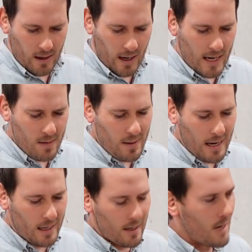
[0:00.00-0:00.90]

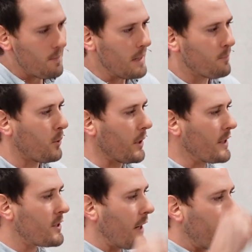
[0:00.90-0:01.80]
amen. Amen.
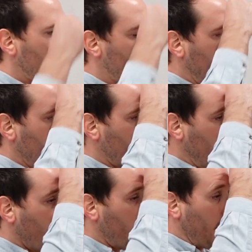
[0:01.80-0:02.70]
Please take a seat as
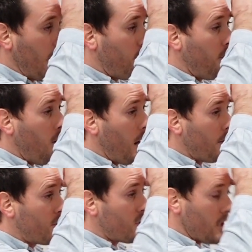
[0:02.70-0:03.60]
we look at our
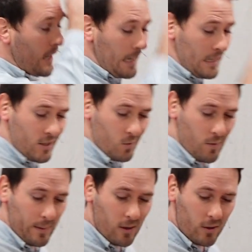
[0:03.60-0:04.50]
five C's that
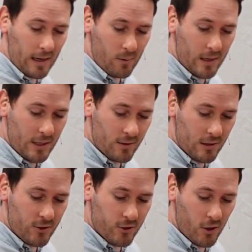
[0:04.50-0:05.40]
we've been looking at with each of
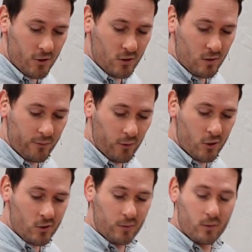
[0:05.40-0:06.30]
these churches. The
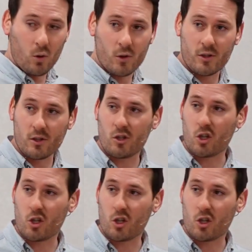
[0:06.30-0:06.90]
first, of course, is